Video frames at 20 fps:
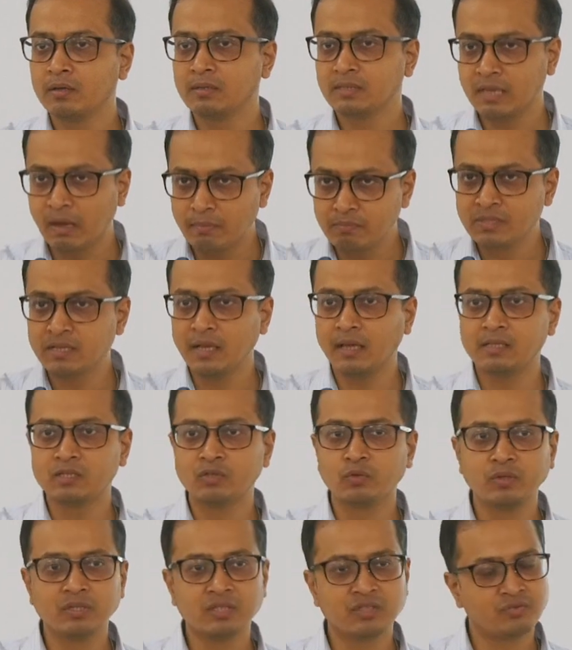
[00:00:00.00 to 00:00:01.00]
some
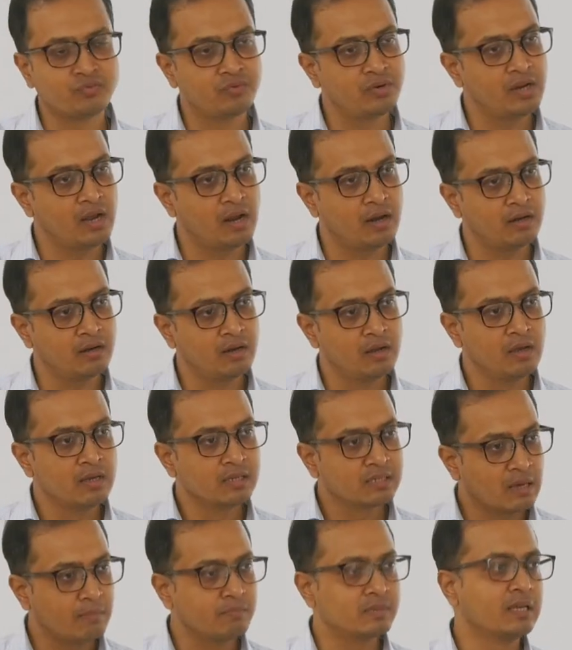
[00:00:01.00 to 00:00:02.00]
cells which is 3n,
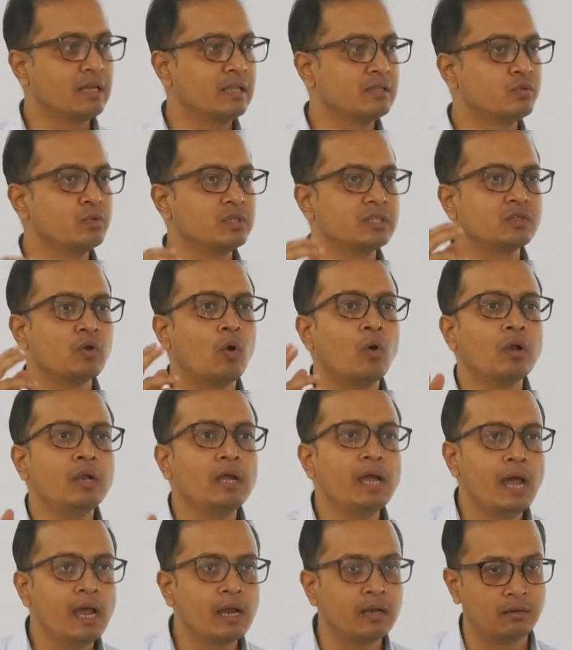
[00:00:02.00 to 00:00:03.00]
some cells which is
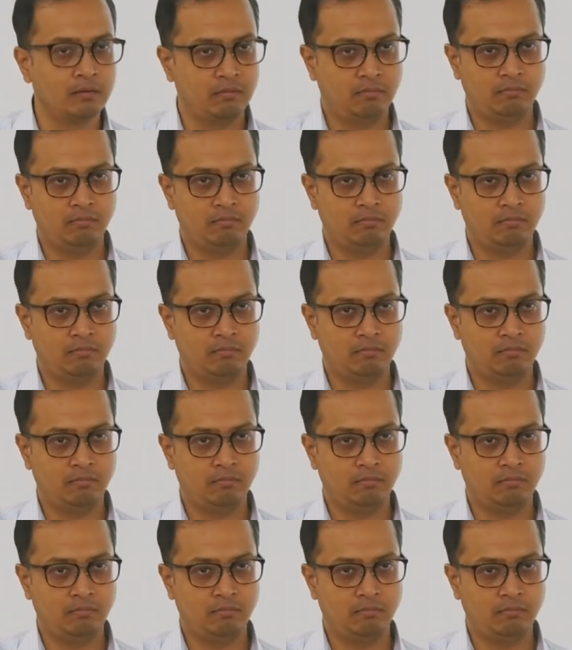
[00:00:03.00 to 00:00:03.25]
only n.